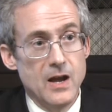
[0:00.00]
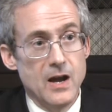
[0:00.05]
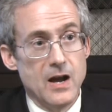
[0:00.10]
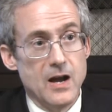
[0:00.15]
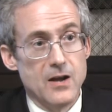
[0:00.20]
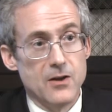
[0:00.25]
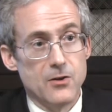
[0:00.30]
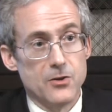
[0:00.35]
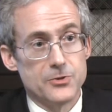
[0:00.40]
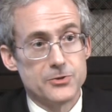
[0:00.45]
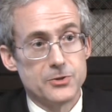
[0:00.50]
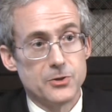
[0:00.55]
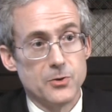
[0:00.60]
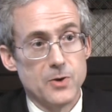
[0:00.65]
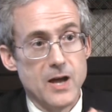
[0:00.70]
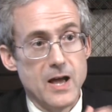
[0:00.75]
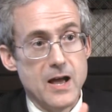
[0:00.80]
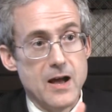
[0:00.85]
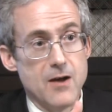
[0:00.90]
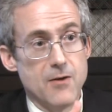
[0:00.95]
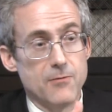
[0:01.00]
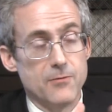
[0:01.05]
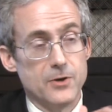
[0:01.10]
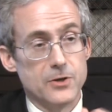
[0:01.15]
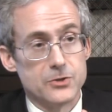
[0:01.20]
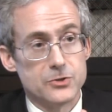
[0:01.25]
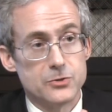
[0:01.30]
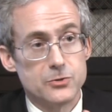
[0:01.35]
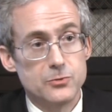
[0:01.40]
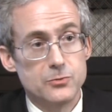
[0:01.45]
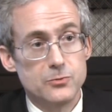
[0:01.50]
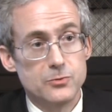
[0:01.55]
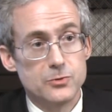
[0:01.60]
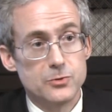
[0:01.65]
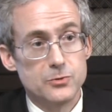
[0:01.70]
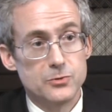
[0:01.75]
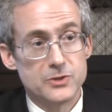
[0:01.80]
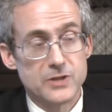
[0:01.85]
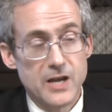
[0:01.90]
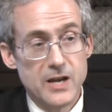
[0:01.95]
I also have a student
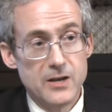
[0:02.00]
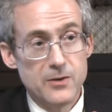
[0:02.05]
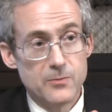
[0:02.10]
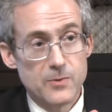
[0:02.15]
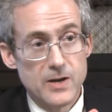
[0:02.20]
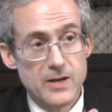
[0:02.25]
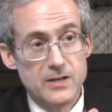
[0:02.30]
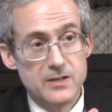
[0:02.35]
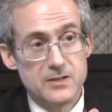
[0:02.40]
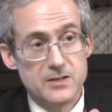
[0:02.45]
who's getting ready